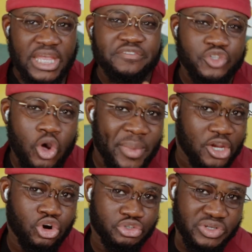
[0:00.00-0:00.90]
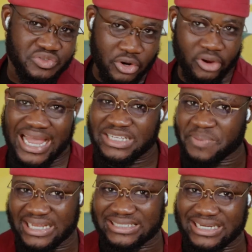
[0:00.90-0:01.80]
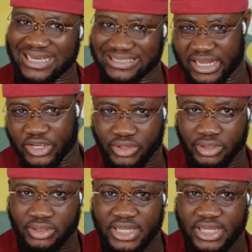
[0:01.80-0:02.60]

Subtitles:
If so many countries recognize Palestine as a nation,